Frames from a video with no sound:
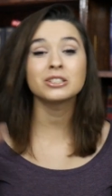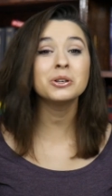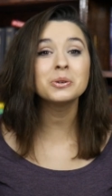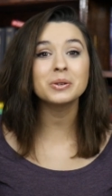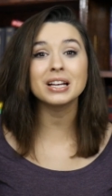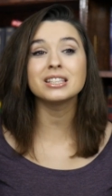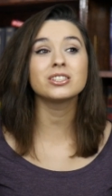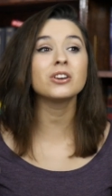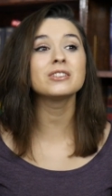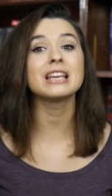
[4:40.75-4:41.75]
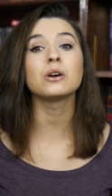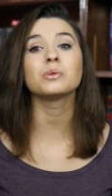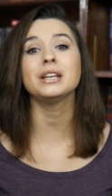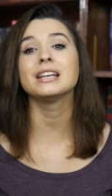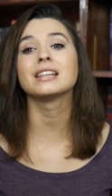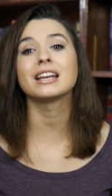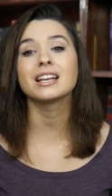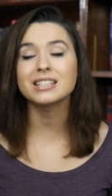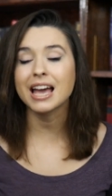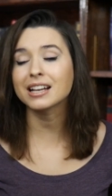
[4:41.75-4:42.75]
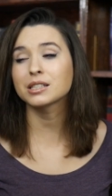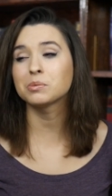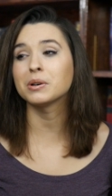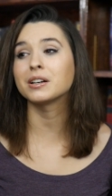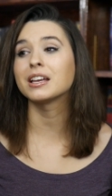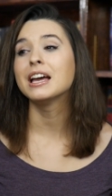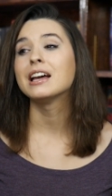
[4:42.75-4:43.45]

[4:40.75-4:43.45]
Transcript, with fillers: 2, it starts out reading like a textbook.